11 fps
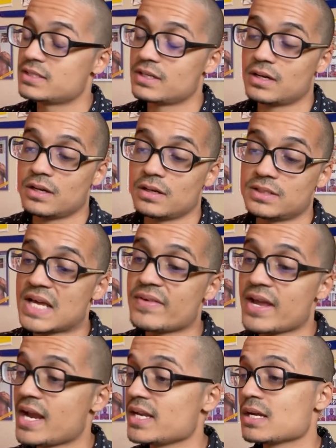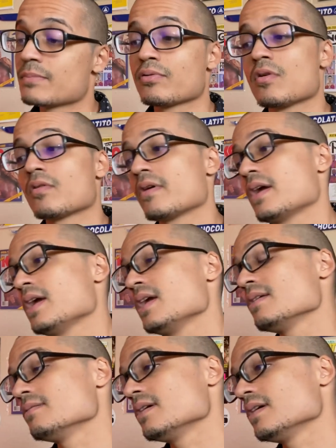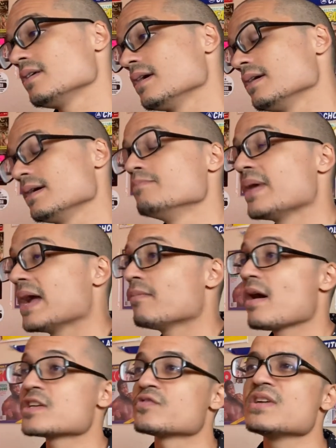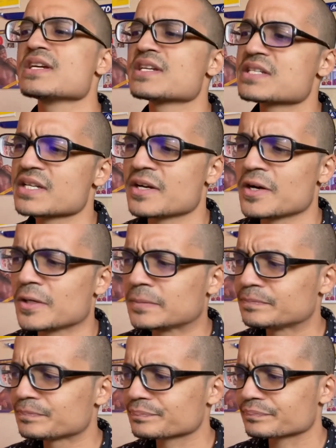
Devin Haney and Progre and Bam Rodriguez and